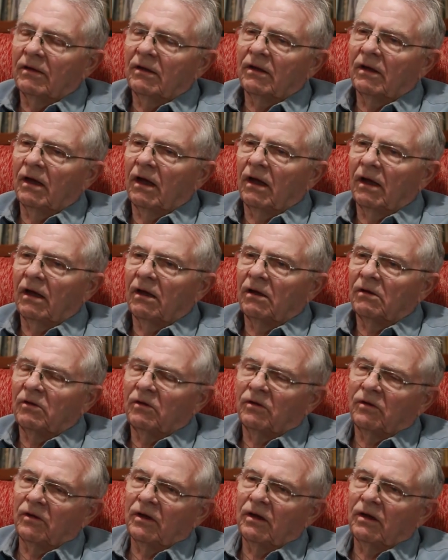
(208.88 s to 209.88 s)

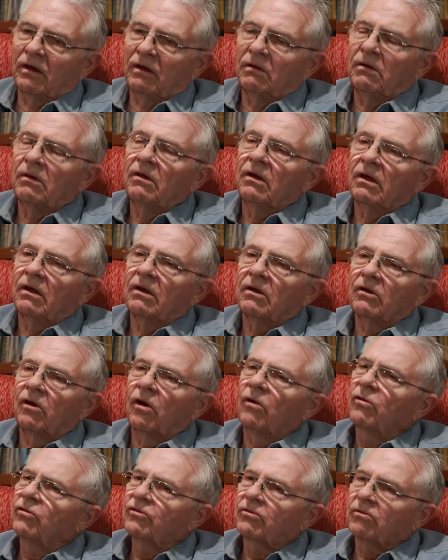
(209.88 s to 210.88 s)
the
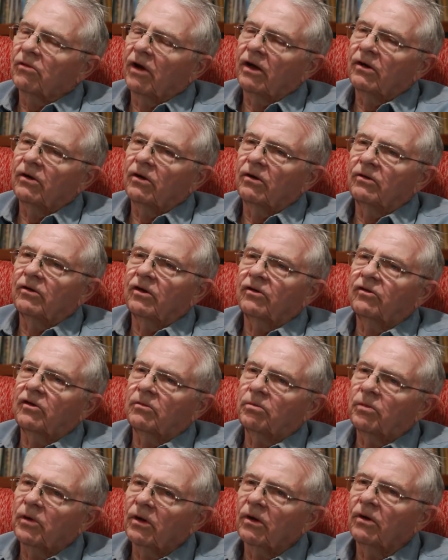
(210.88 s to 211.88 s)
ghost writer
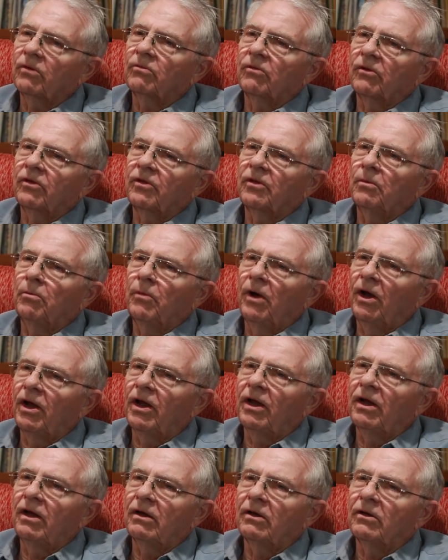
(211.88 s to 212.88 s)
disappeared with the
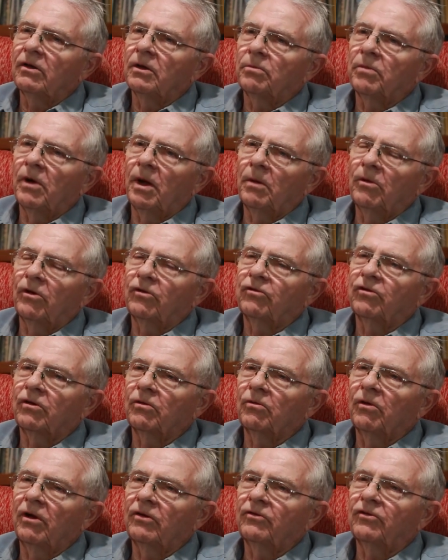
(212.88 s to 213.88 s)
money and the
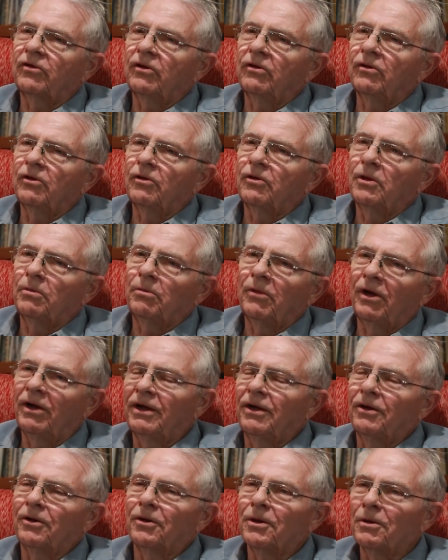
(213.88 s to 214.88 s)
publisher wants either the
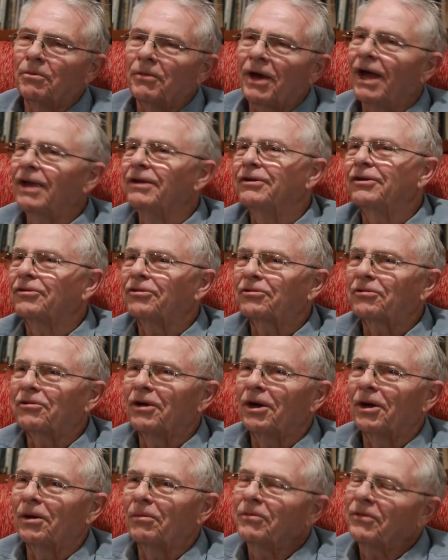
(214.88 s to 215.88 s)
money or the
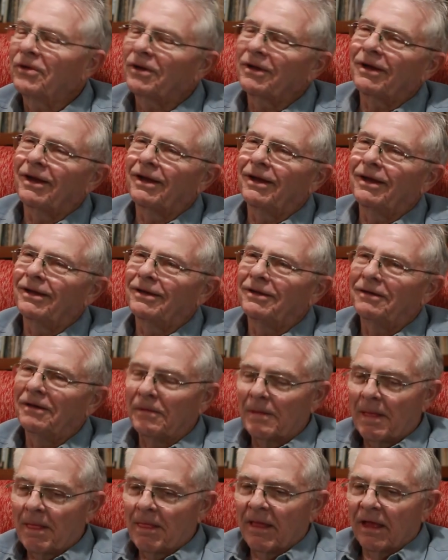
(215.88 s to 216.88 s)
manuscript. And
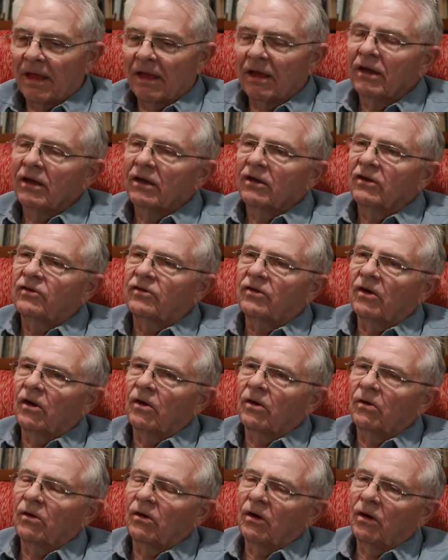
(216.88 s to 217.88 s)

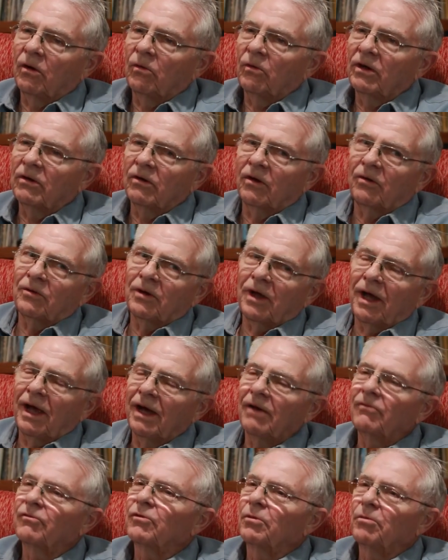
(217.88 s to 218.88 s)
so we don't
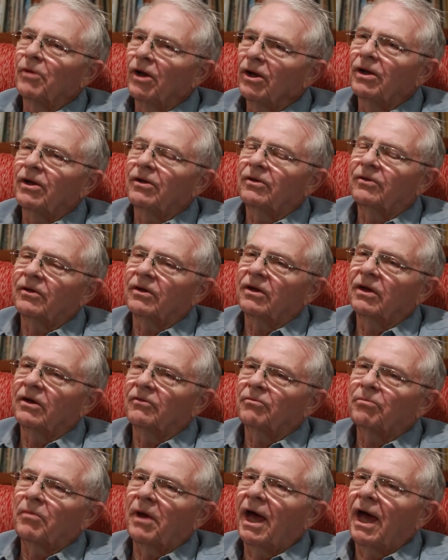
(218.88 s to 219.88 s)
have the money to
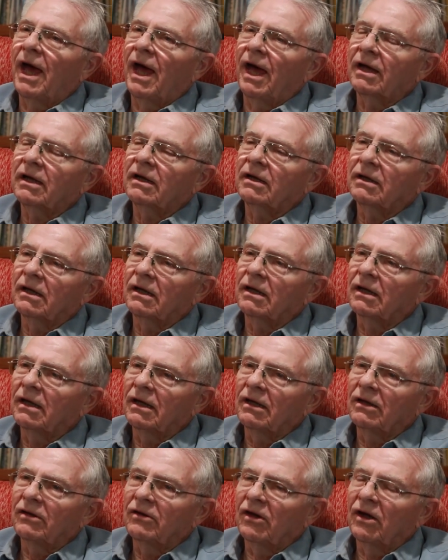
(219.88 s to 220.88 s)
give back."
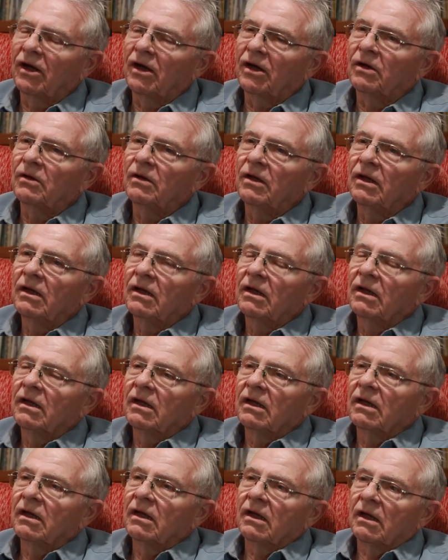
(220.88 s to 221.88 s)
And
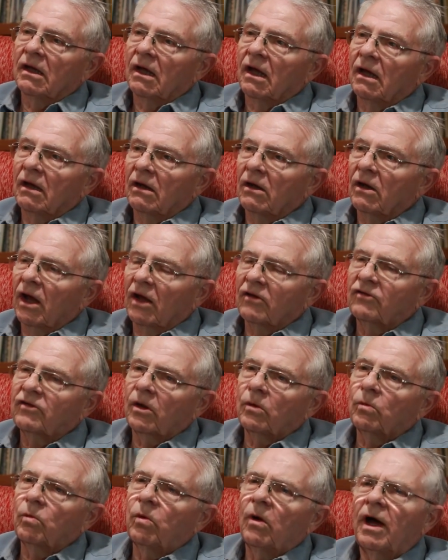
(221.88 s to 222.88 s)
I
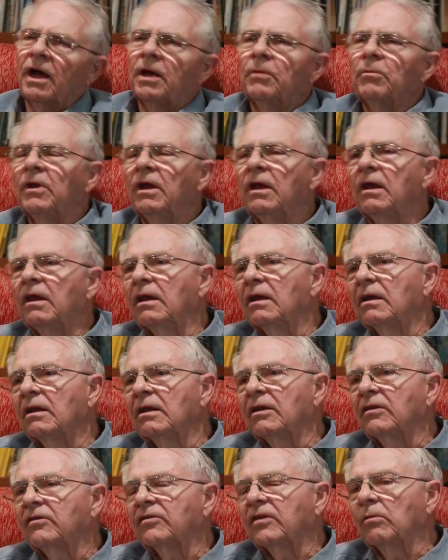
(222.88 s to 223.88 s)
said, "Why me?" And
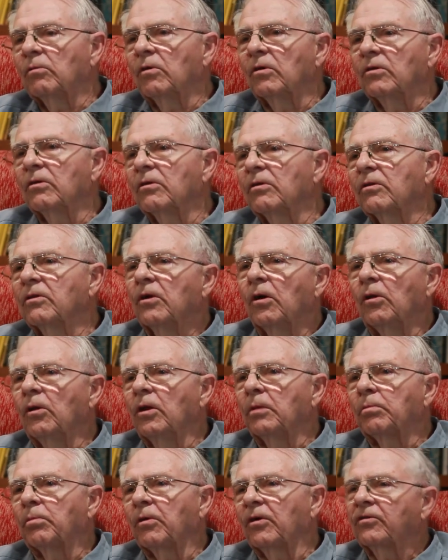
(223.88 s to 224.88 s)
he said, "Well, you're the
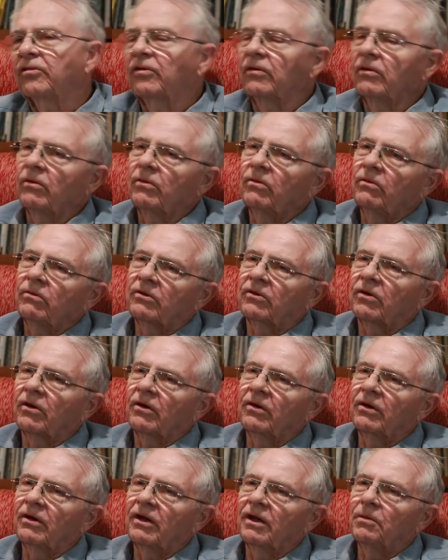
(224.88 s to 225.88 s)
only person who
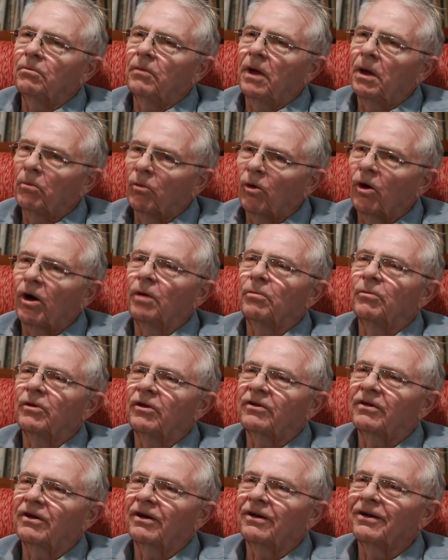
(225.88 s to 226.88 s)
turned in memoir
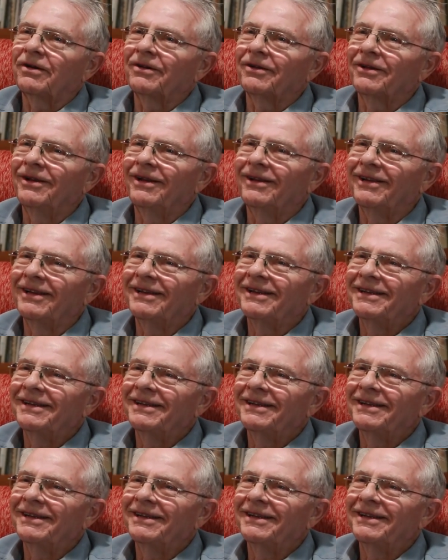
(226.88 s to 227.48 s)
material."